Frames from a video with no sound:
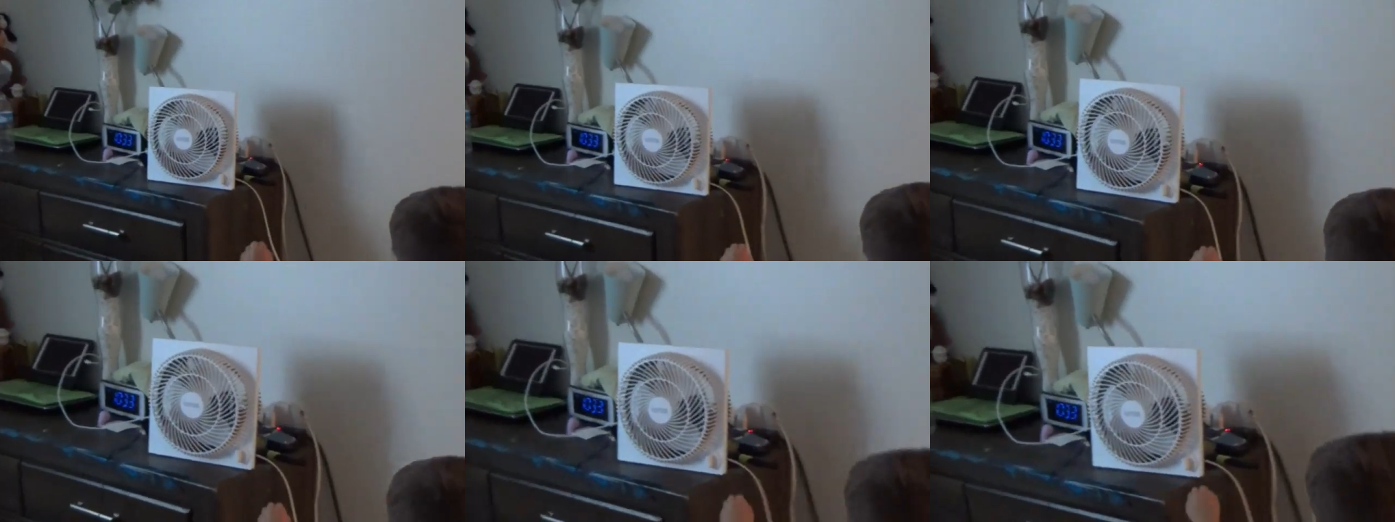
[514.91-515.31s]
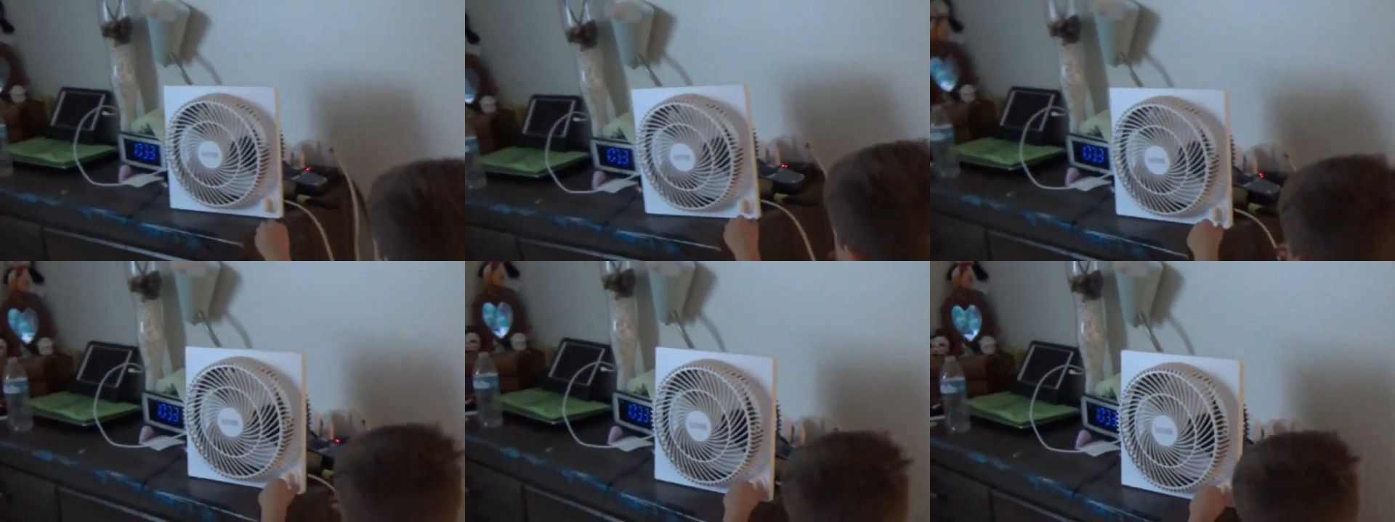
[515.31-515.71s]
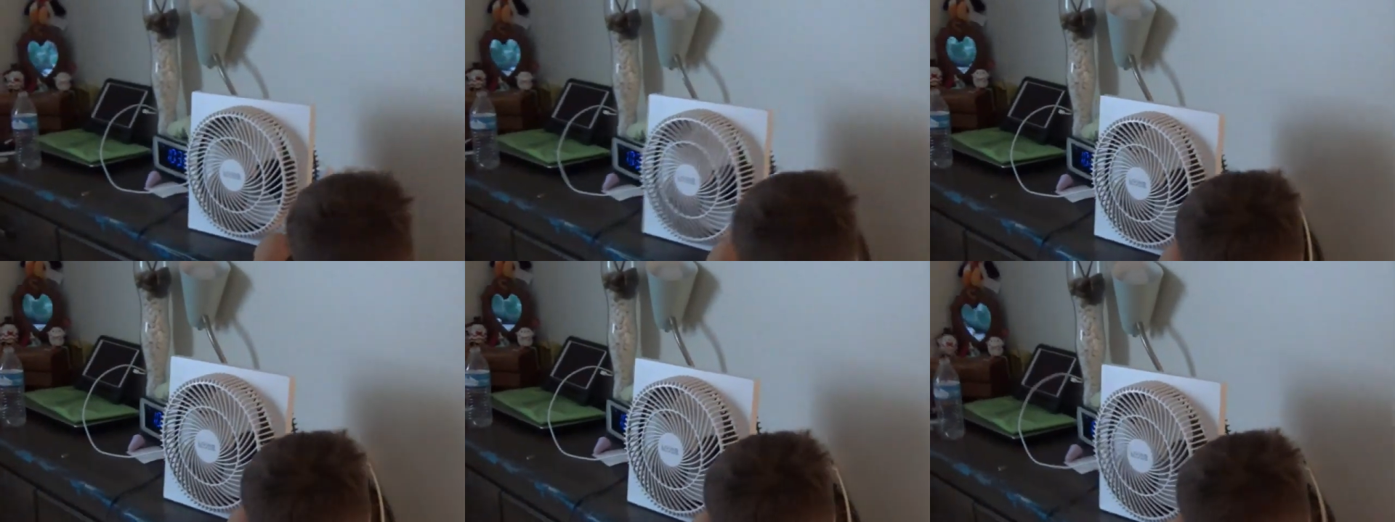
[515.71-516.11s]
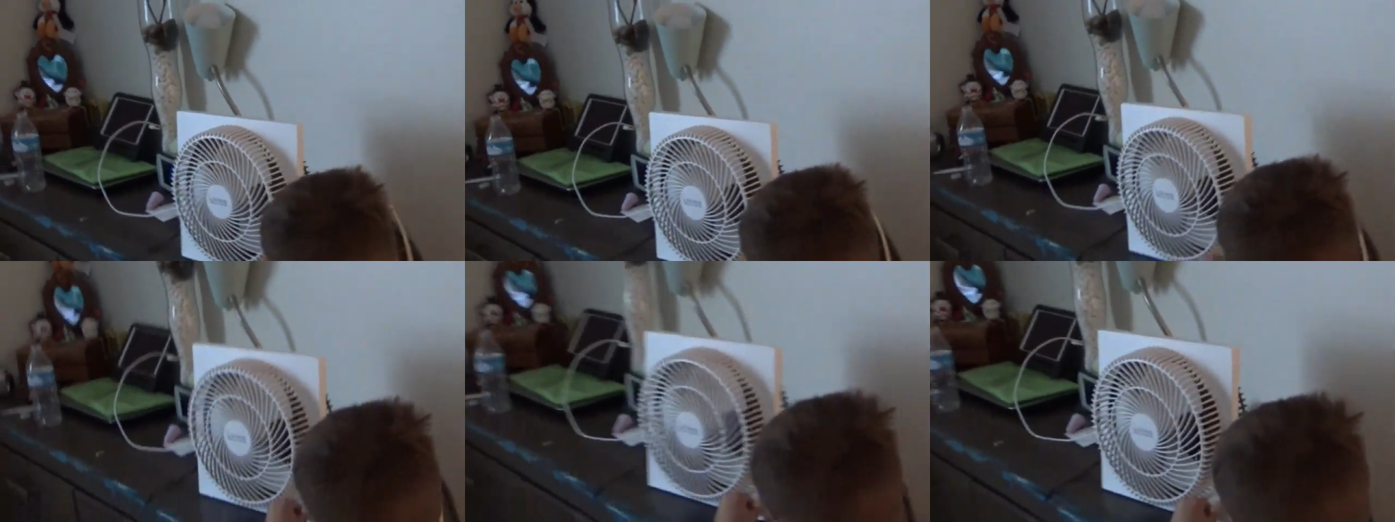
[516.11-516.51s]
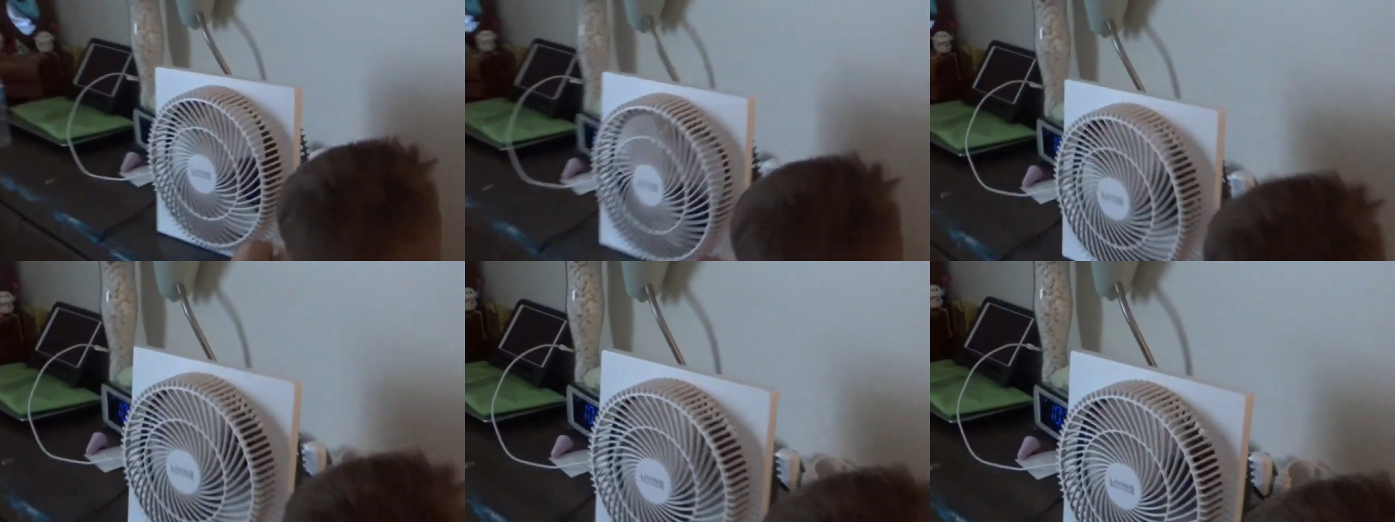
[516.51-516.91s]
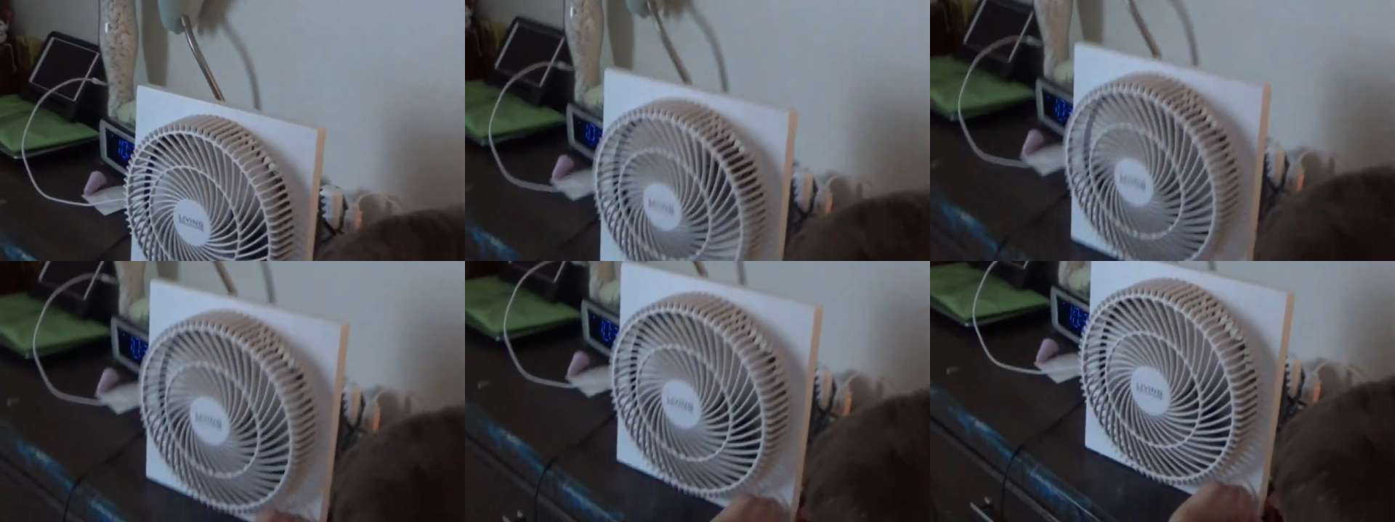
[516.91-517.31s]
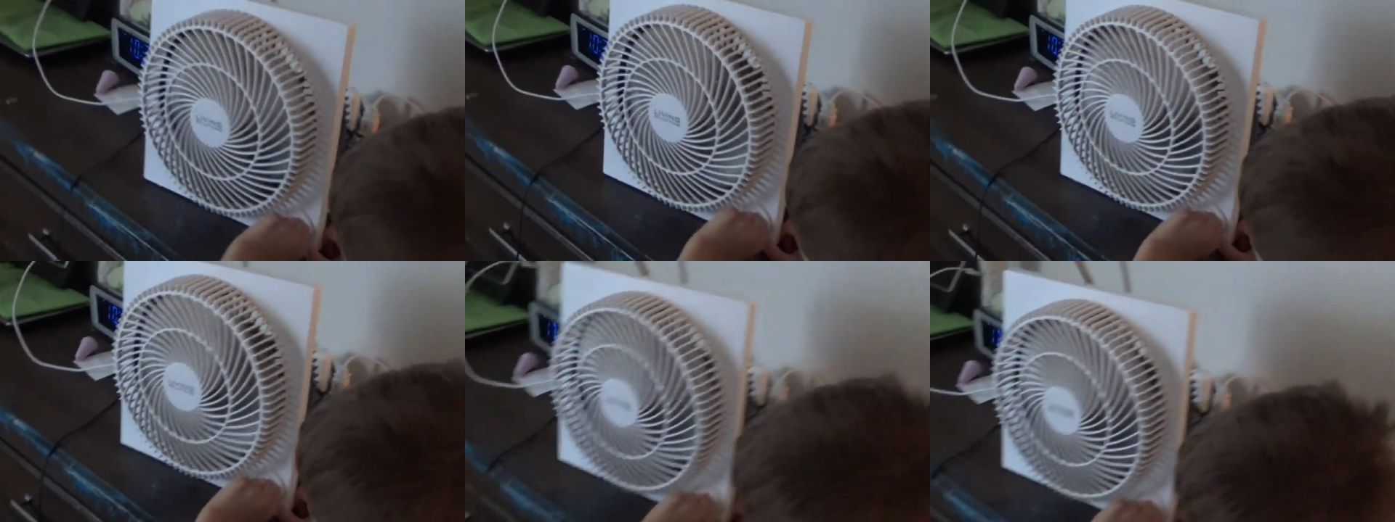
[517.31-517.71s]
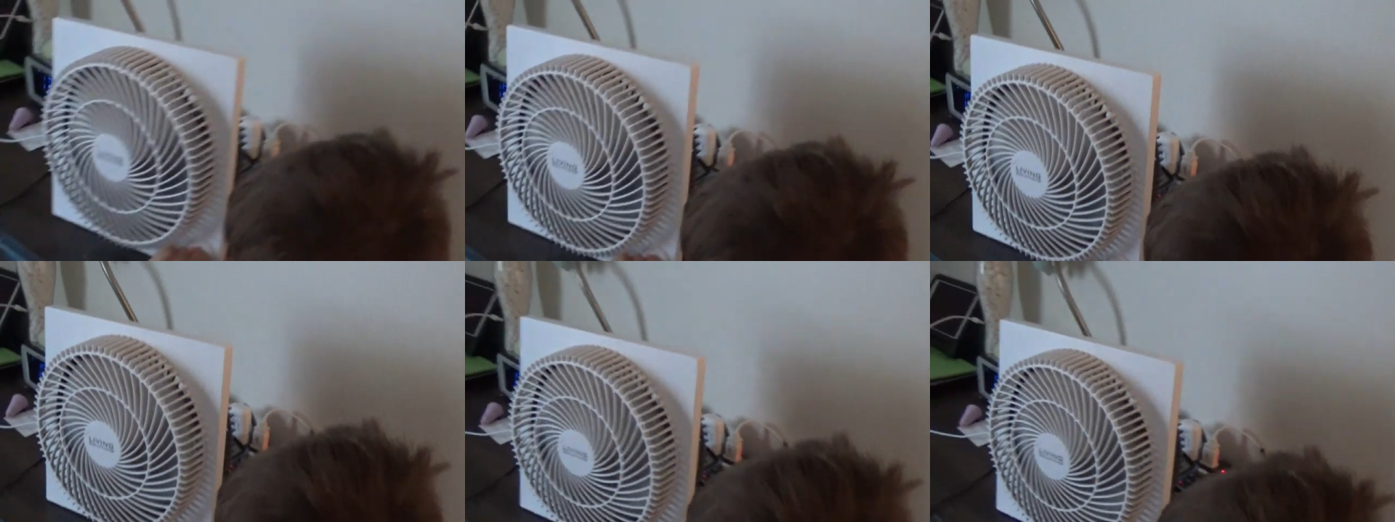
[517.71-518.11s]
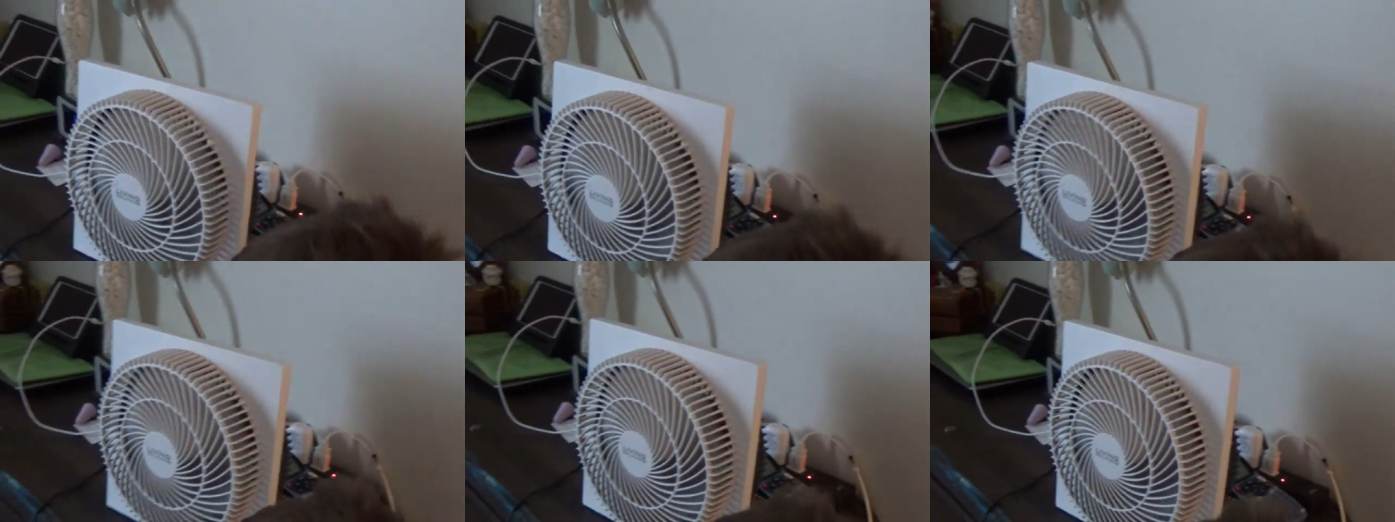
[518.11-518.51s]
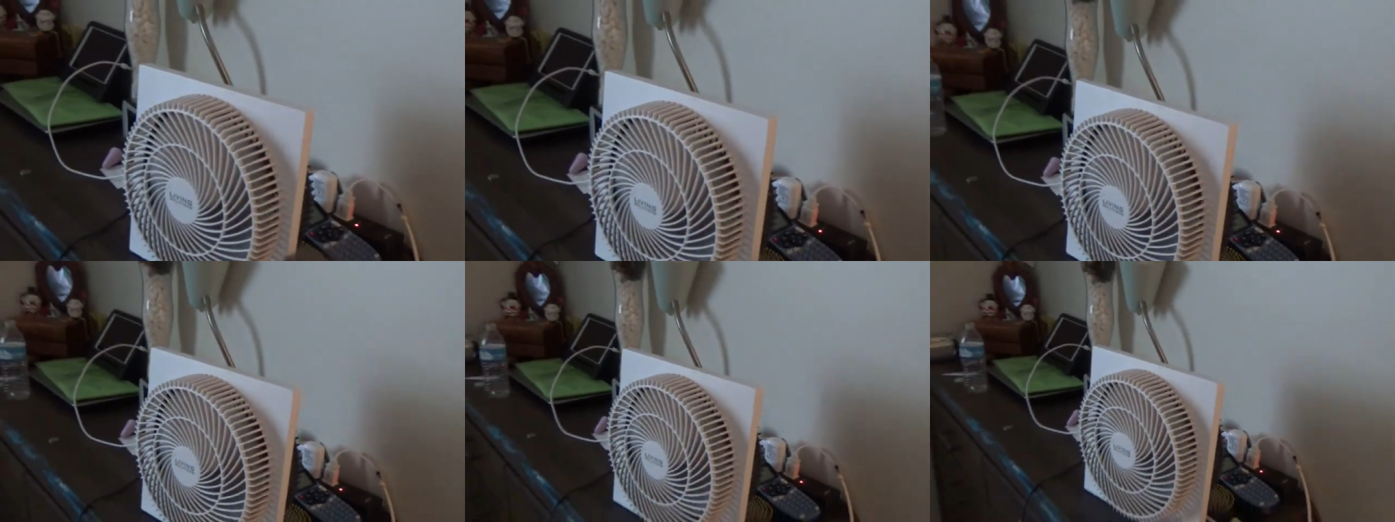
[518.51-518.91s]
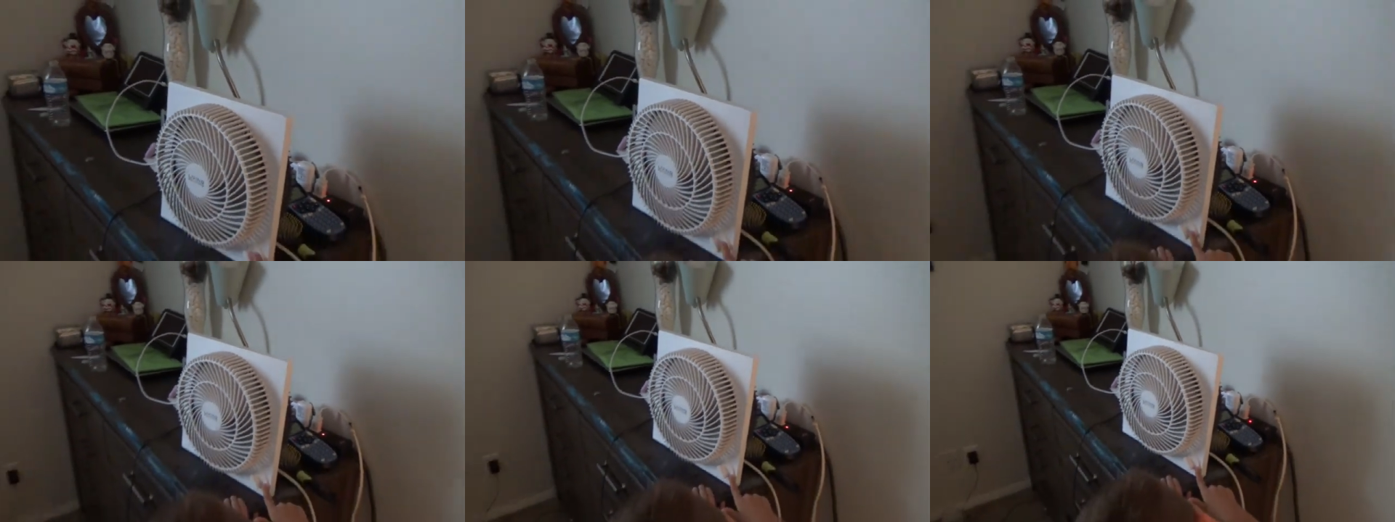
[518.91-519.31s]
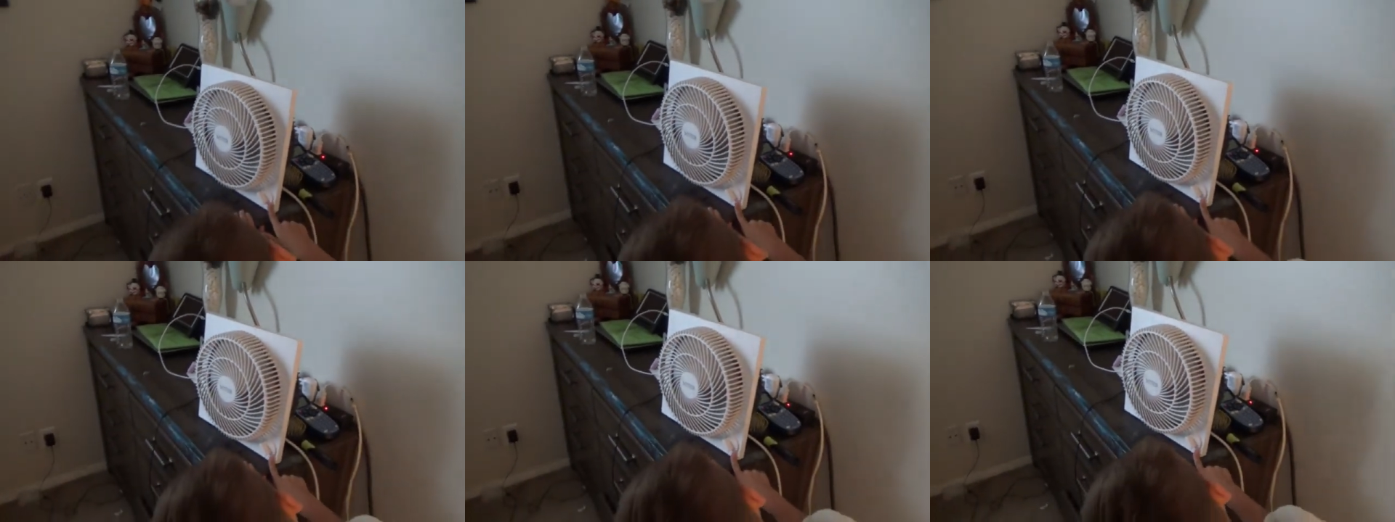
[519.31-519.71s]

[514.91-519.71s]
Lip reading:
(no speaker visible)